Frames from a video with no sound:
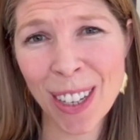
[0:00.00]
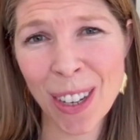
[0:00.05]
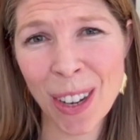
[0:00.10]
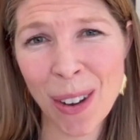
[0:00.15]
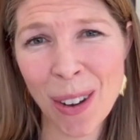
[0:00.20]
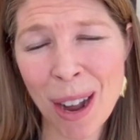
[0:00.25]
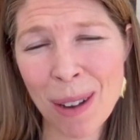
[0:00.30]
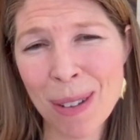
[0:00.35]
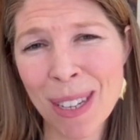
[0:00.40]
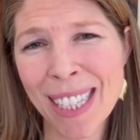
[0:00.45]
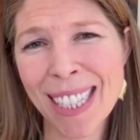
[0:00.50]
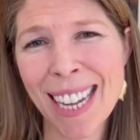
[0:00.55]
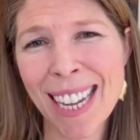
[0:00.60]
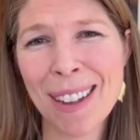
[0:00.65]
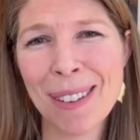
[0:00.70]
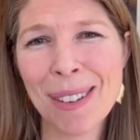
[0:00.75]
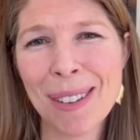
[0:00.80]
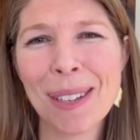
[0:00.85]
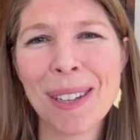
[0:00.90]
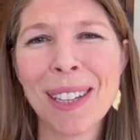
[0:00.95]
You know, I would say
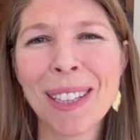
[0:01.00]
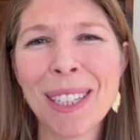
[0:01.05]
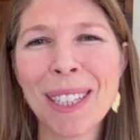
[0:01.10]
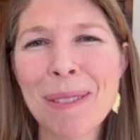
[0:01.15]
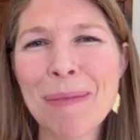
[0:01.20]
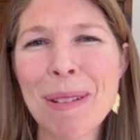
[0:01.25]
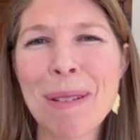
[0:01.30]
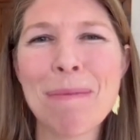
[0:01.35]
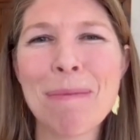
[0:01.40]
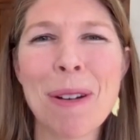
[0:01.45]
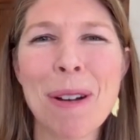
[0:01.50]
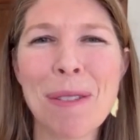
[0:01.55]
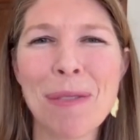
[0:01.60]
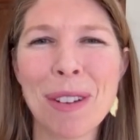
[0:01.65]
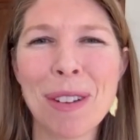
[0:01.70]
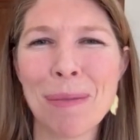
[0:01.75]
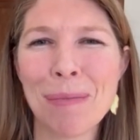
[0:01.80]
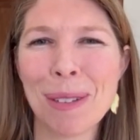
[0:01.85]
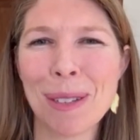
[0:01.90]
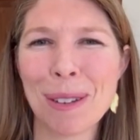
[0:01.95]
I was a little bit more of
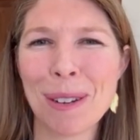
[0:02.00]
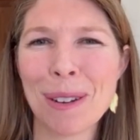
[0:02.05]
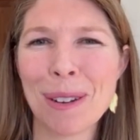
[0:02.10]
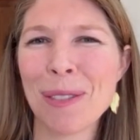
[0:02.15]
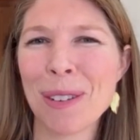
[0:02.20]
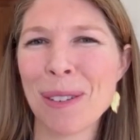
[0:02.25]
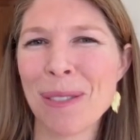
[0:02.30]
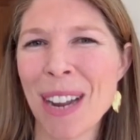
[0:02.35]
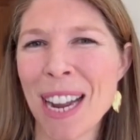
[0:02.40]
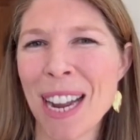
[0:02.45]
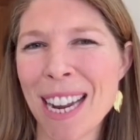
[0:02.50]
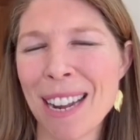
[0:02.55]
an observer, right?